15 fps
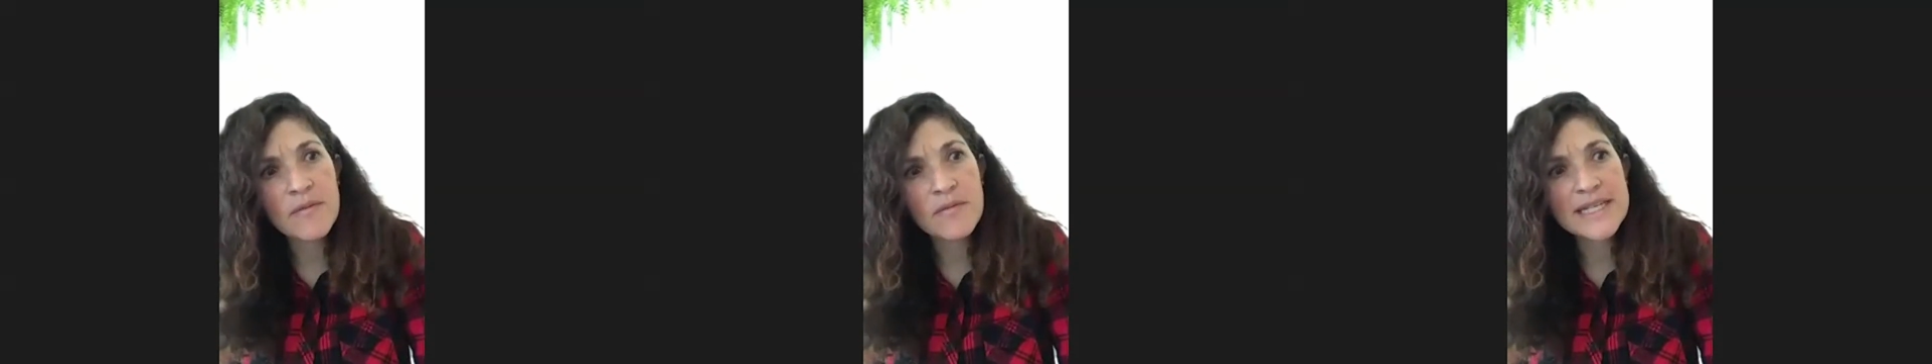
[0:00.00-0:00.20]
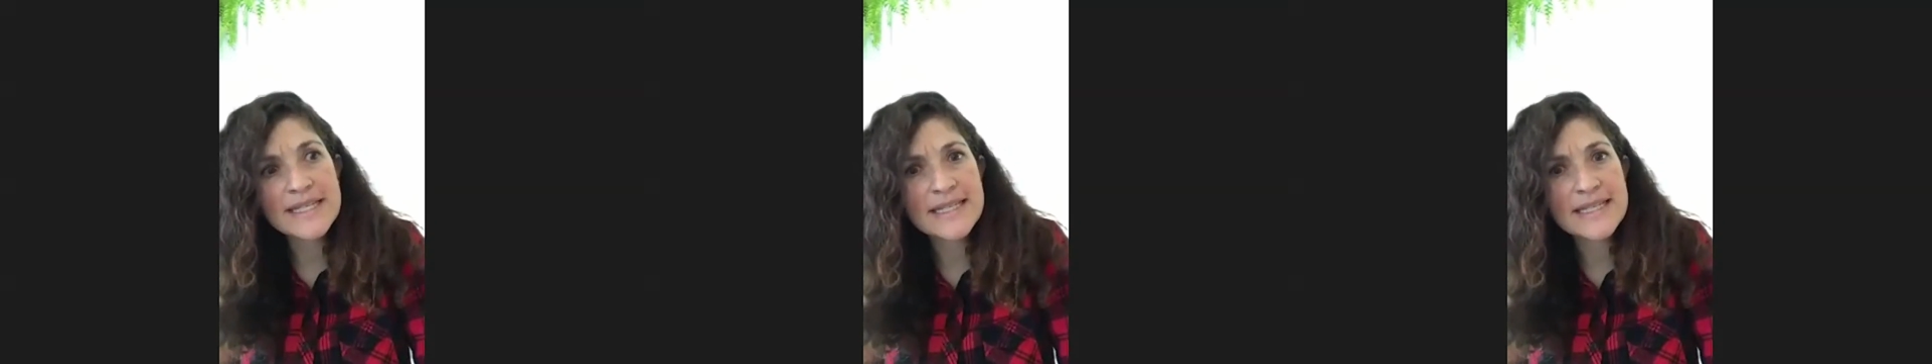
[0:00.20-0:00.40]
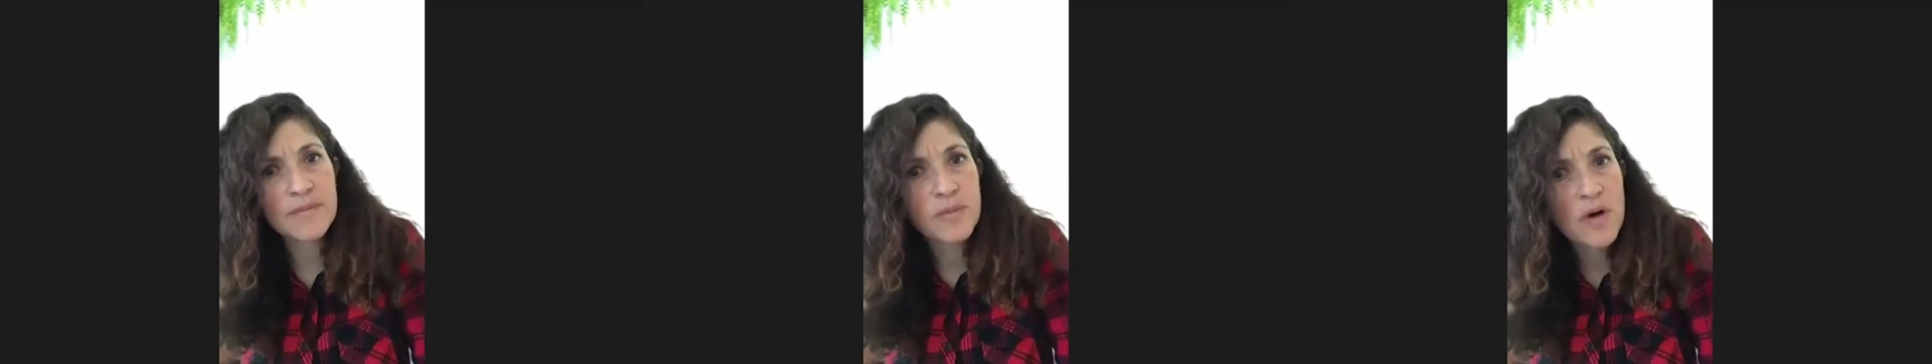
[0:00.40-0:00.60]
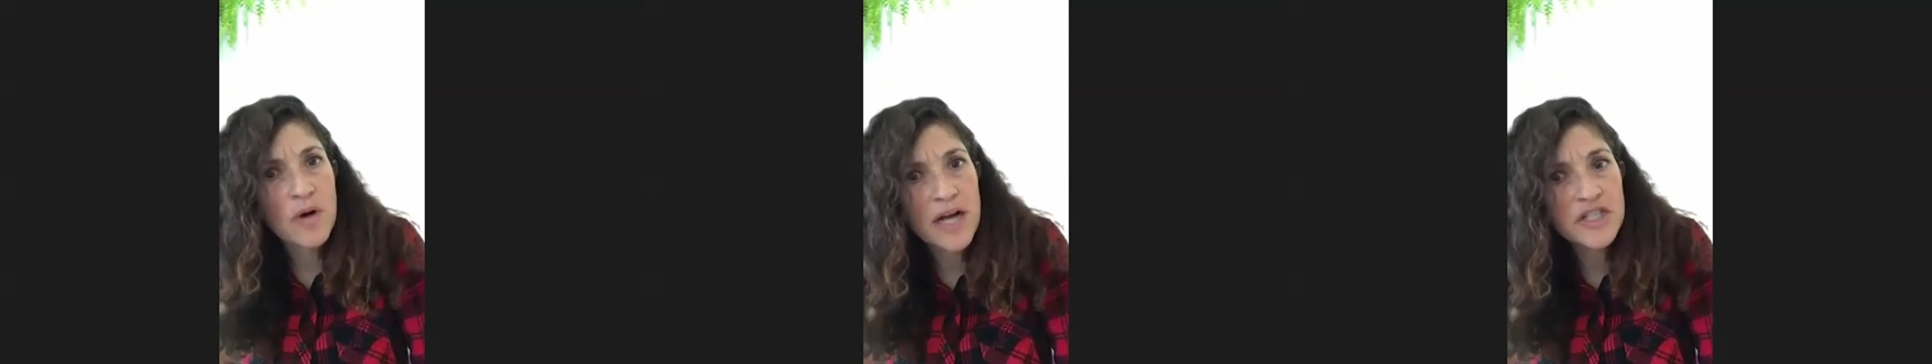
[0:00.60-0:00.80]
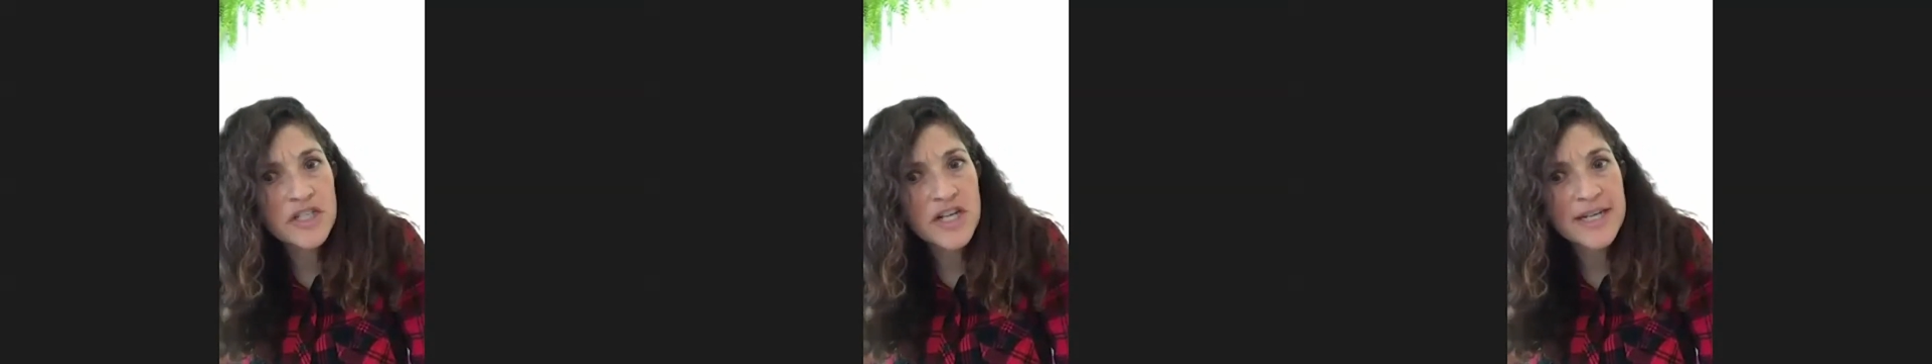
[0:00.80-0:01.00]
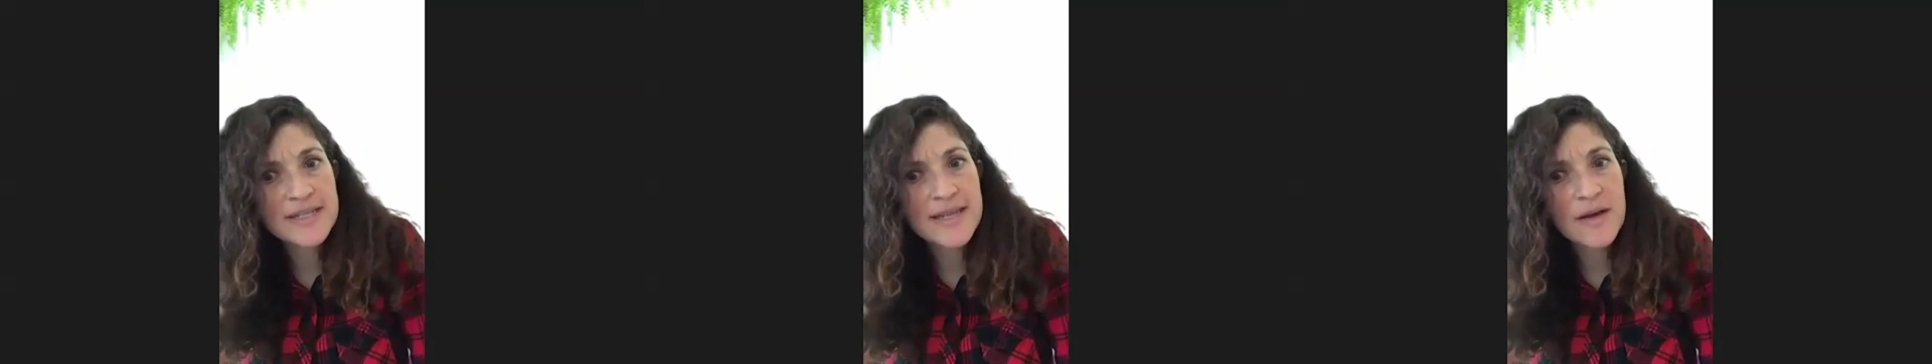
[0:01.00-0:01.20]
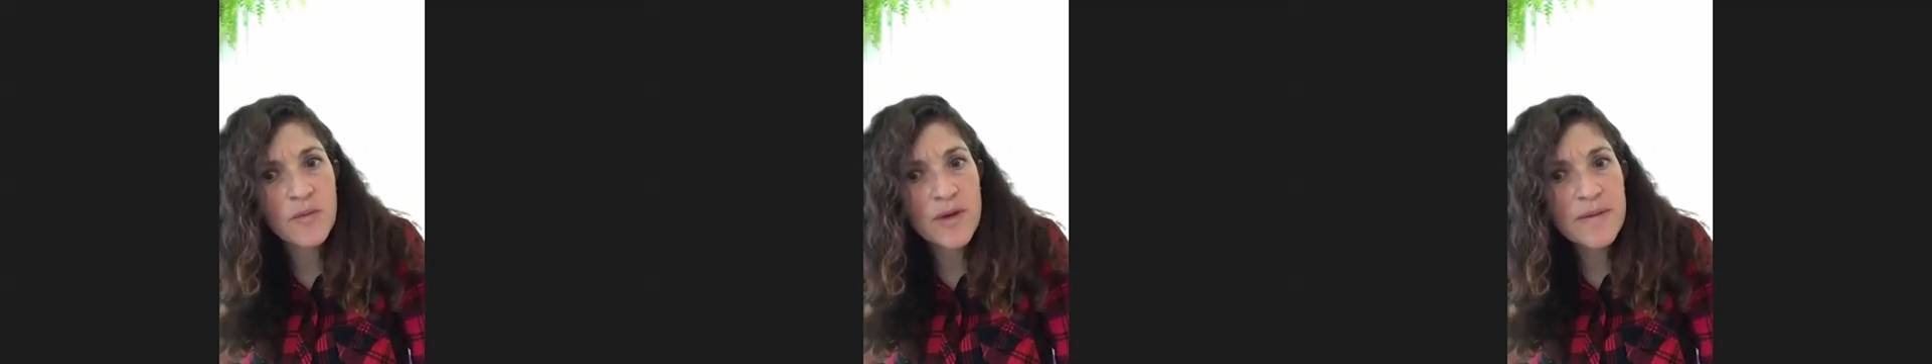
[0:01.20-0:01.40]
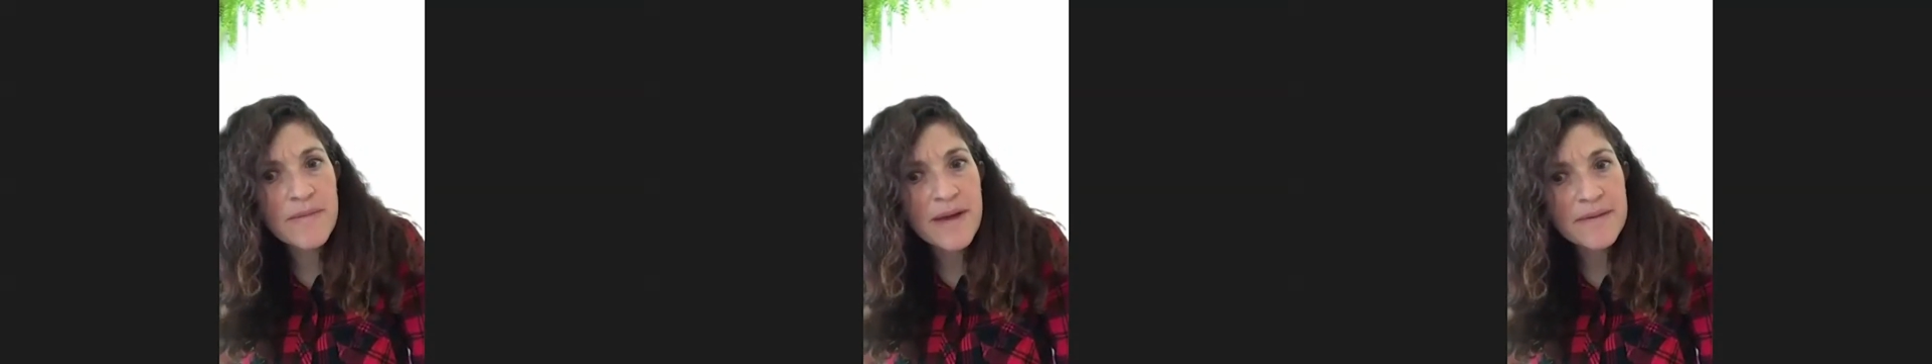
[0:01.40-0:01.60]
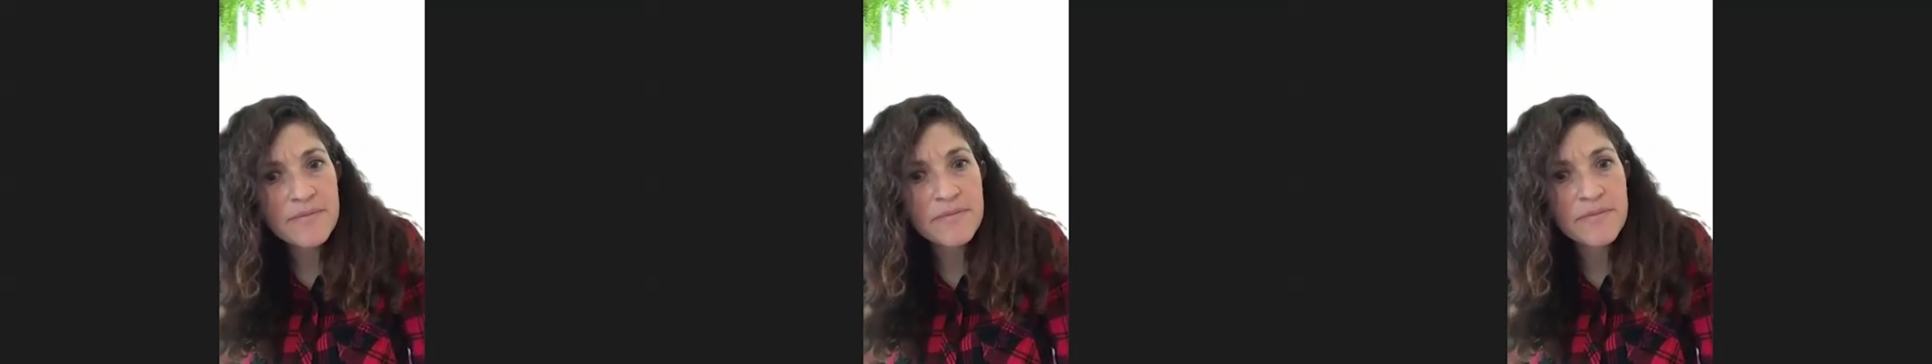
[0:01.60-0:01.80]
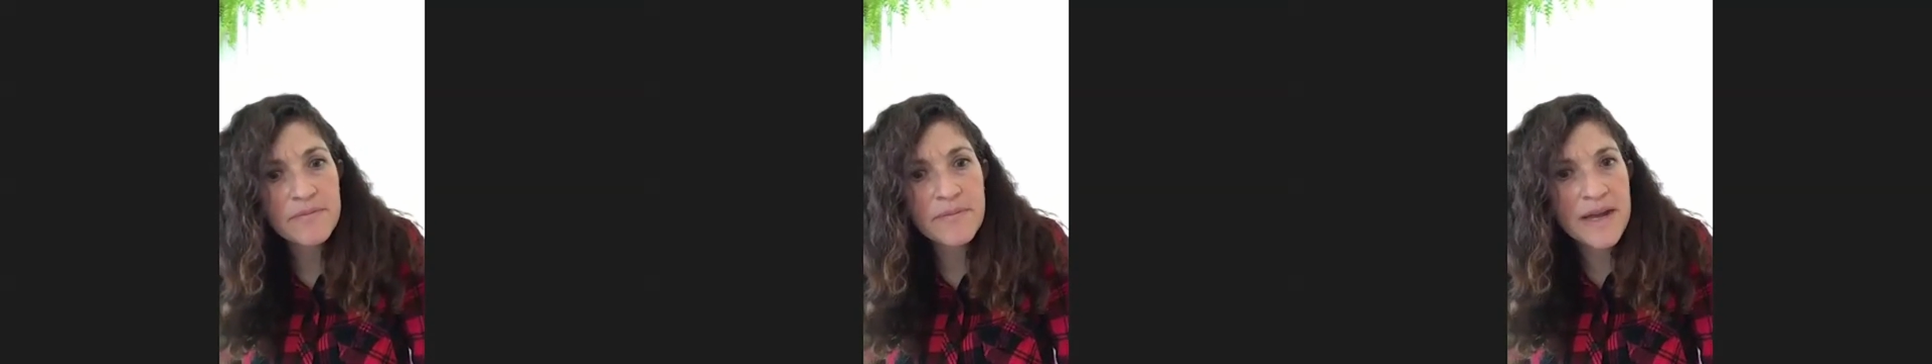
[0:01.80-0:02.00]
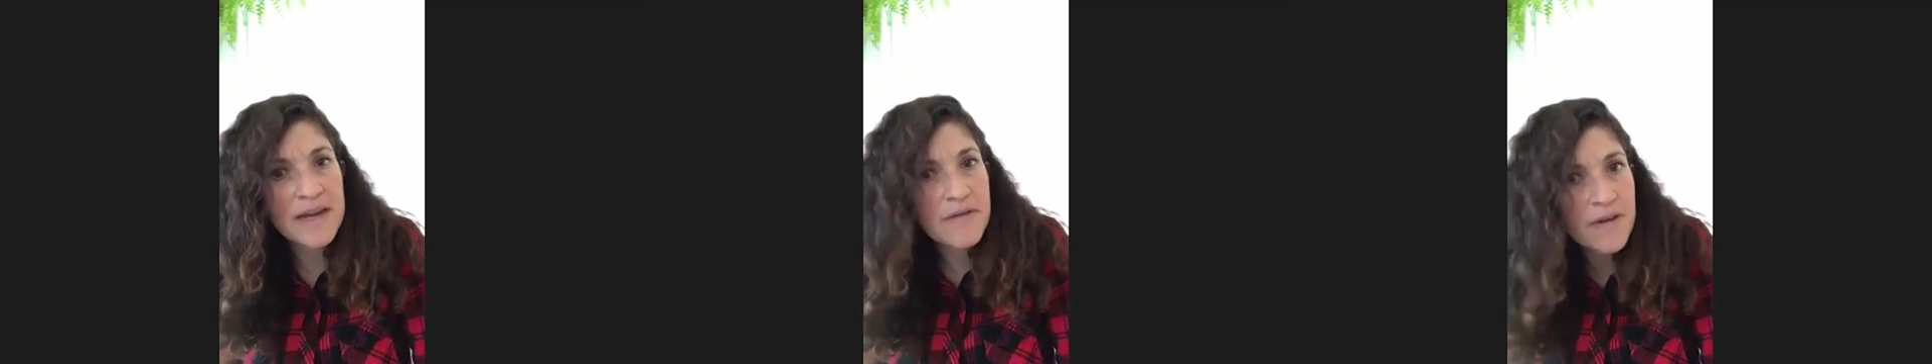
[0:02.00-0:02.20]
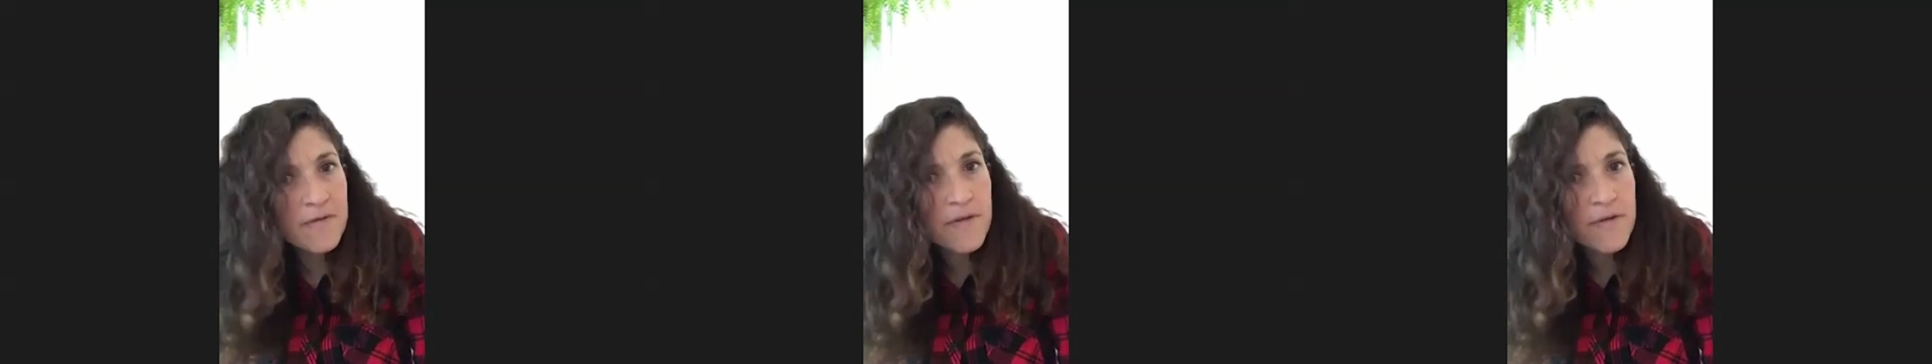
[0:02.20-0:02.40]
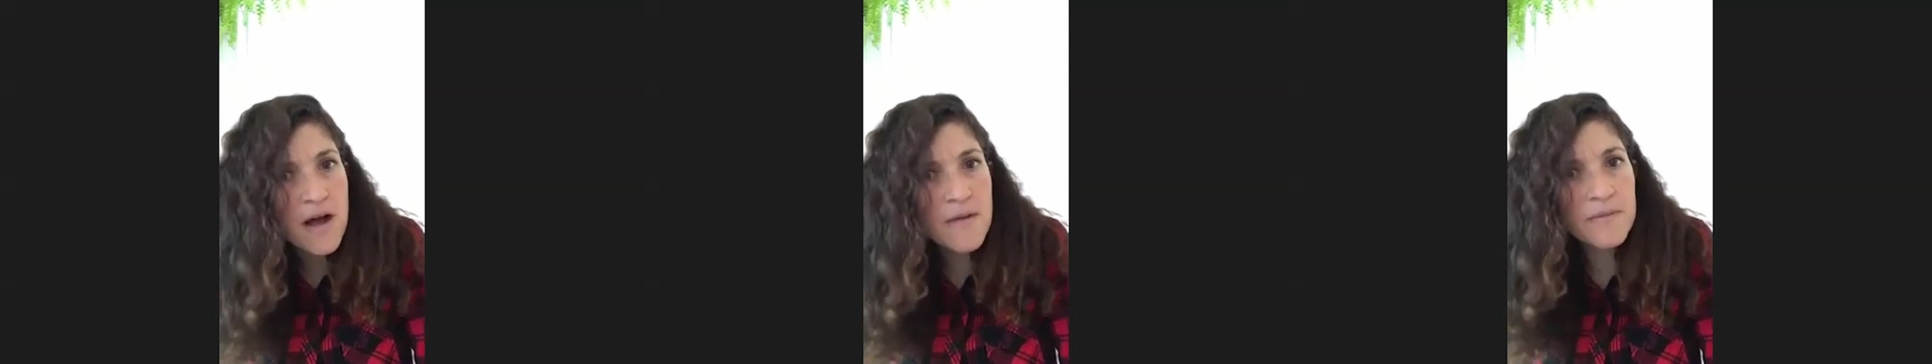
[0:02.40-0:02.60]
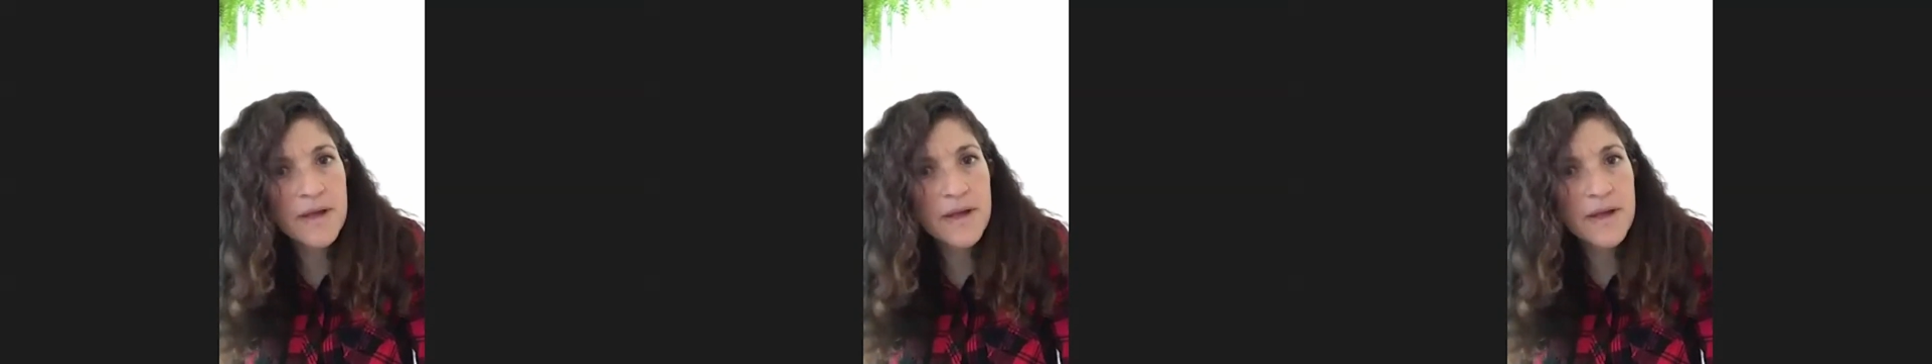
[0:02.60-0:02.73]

is this a project that we might benefit from?